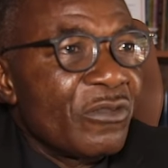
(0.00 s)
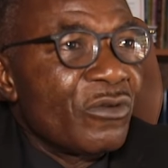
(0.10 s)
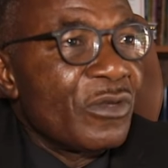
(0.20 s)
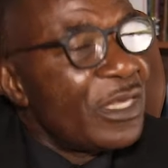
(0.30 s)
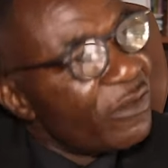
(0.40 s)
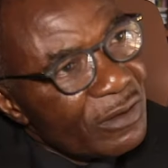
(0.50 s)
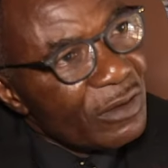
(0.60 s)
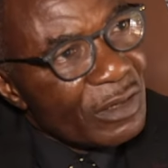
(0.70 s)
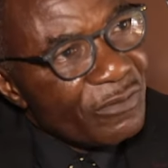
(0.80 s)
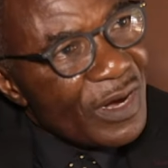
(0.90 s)
So this
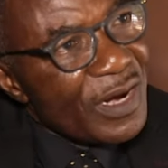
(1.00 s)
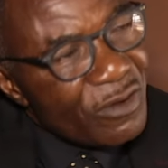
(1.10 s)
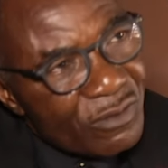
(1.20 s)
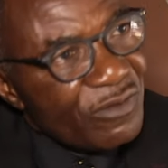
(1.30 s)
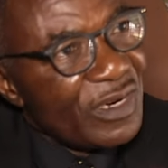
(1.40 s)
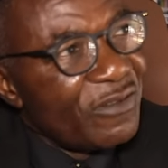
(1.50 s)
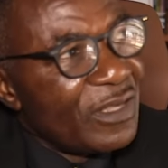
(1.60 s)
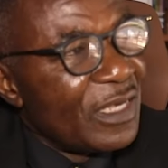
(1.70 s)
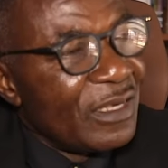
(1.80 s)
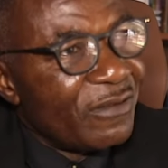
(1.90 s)
very
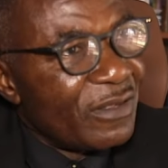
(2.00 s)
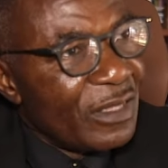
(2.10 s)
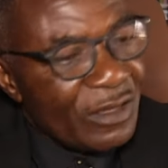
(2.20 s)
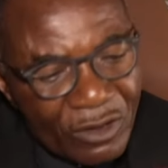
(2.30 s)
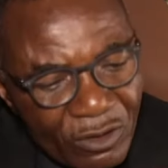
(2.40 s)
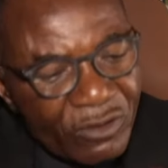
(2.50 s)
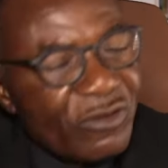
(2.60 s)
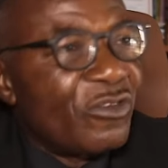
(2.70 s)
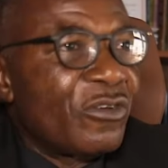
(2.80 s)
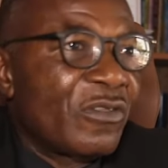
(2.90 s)
university is not
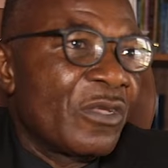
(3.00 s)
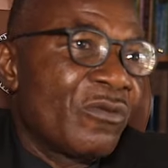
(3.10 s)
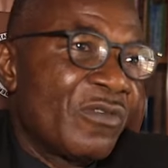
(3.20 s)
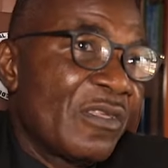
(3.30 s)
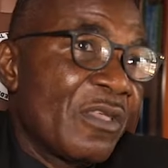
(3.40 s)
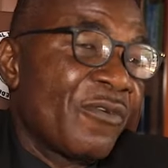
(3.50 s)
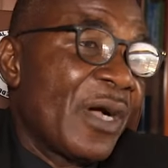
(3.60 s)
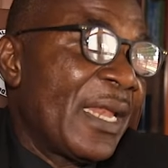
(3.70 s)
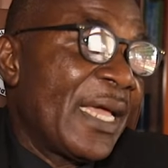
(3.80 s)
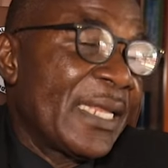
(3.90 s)
just a university for
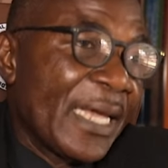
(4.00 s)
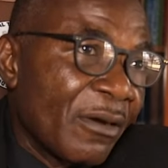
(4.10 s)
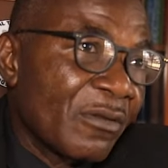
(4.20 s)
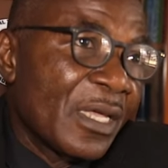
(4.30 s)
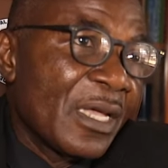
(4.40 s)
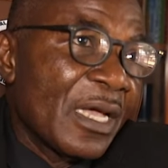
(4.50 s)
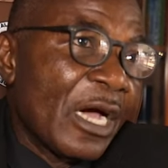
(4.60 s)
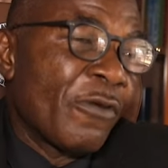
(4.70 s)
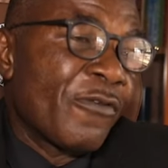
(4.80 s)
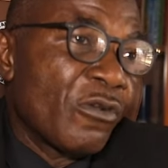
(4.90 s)
allied health,
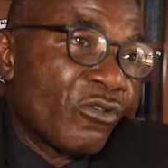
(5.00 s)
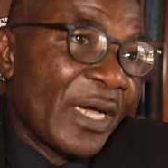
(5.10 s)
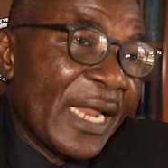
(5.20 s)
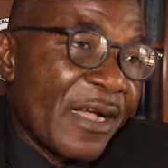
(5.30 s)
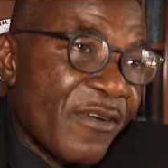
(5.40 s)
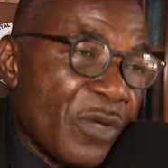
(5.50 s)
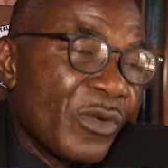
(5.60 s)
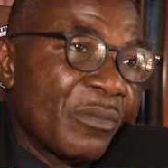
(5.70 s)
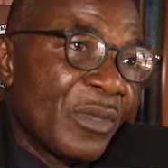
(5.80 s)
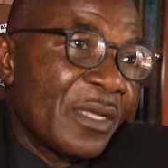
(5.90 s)
and of course you can agree
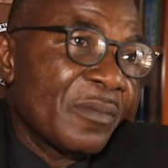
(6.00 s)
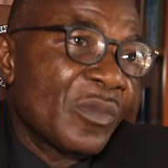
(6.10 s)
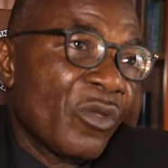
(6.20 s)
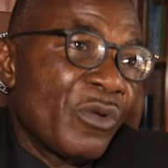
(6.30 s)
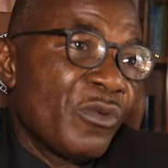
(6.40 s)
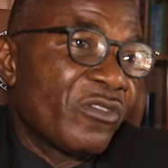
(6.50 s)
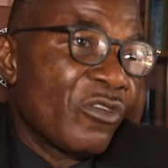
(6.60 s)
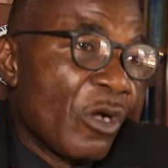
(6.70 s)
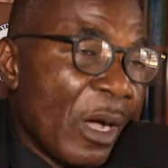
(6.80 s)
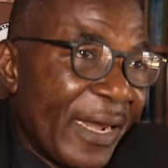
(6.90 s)
with me, when we
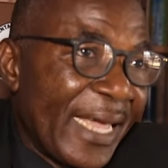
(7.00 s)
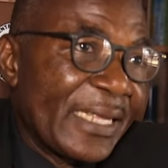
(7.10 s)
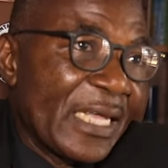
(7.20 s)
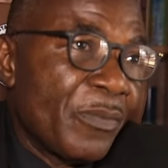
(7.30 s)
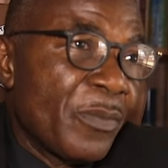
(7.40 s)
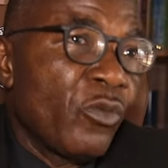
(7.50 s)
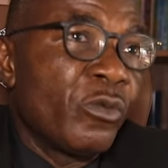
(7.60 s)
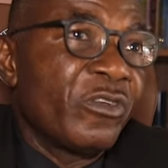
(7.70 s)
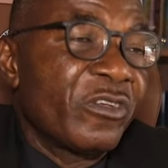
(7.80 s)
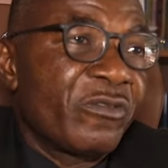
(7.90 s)
talk about allied health, people
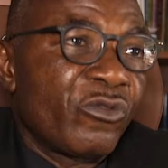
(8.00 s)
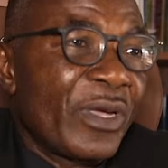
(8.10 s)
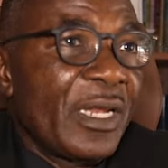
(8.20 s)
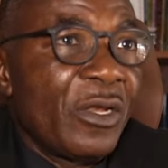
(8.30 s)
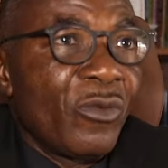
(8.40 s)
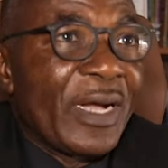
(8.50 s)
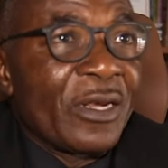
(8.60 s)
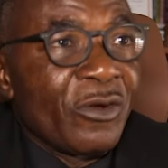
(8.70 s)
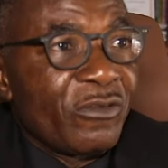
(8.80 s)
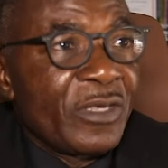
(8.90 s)
just quickly look at
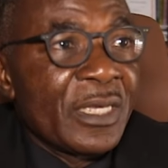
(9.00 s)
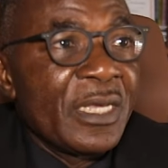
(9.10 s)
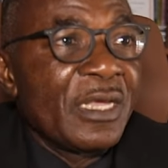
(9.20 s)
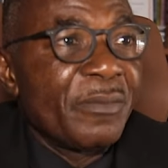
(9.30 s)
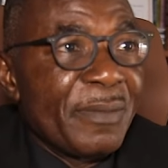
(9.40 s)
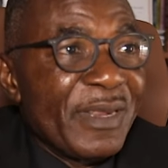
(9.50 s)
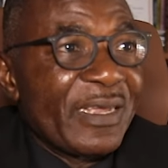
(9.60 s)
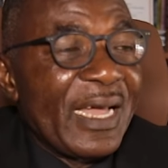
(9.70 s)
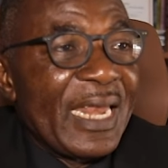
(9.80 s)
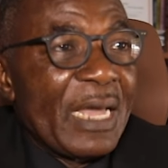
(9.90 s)
nursing, in the
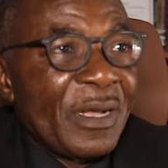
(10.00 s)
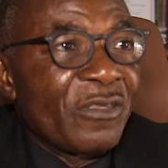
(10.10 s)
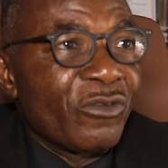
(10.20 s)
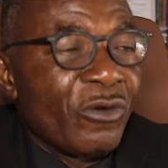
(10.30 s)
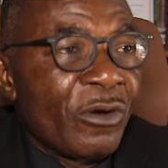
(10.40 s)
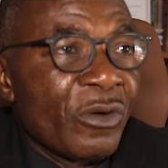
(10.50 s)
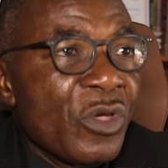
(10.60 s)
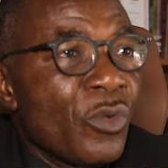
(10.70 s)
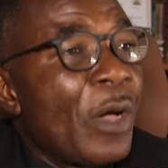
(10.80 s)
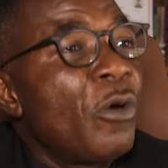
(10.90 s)
medical lab and so on.
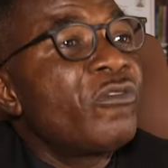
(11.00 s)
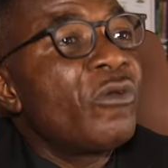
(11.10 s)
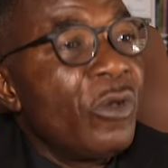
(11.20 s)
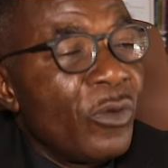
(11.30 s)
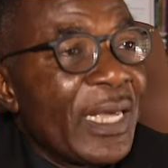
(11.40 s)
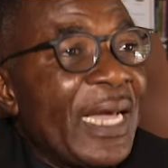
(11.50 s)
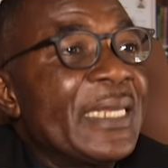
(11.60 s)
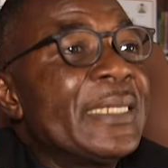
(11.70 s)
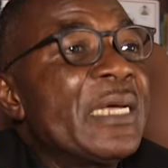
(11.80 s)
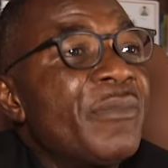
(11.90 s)
We're also looking at
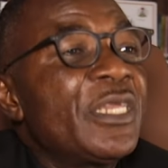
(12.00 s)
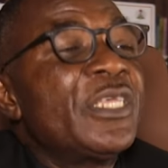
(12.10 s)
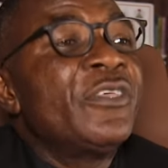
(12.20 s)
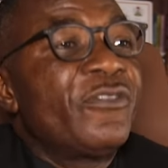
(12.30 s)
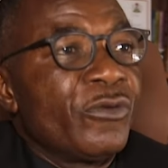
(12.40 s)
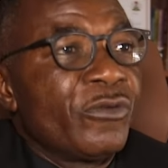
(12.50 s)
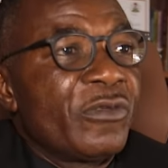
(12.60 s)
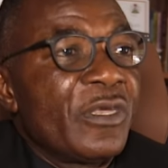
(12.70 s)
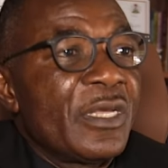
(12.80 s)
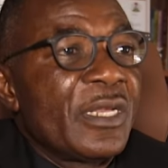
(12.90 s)
the German issues
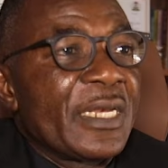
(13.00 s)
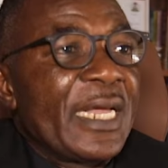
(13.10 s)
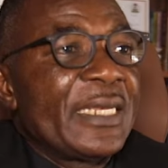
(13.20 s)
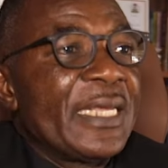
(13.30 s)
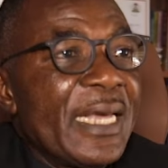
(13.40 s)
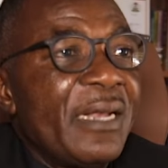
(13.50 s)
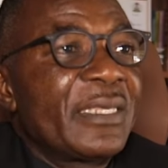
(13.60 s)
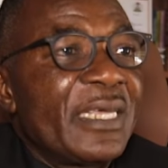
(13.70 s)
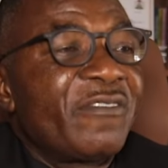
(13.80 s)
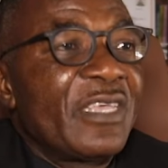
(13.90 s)
that the
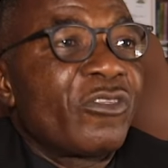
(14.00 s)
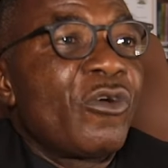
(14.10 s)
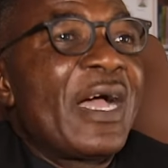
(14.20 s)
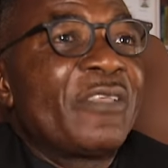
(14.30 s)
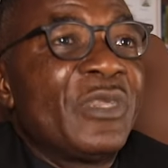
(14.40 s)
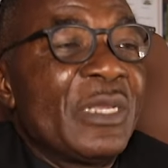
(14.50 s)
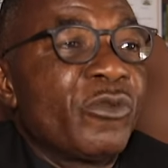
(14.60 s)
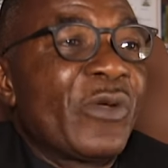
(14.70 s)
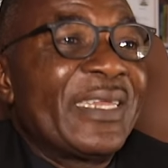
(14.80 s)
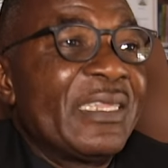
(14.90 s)
healthcare sector has been able
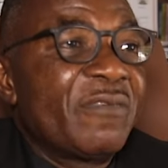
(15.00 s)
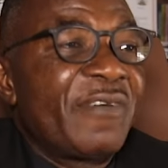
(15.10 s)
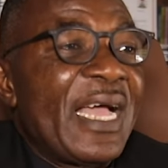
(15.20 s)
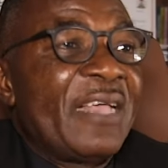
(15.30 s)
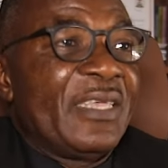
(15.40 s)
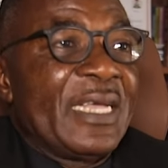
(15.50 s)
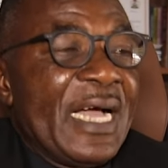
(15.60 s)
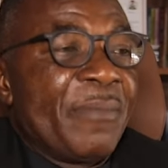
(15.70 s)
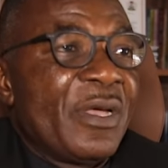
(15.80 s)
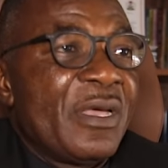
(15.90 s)
to identify as a
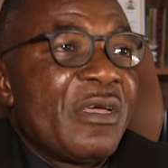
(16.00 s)
gap.